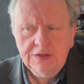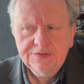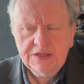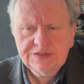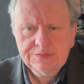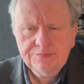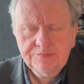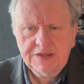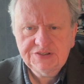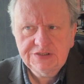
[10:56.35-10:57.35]
That's
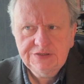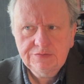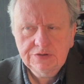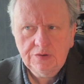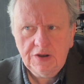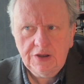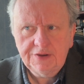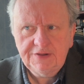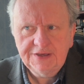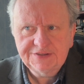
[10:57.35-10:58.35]
actually quite a lot
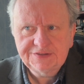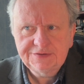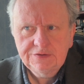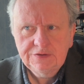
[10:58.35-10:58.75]
of links.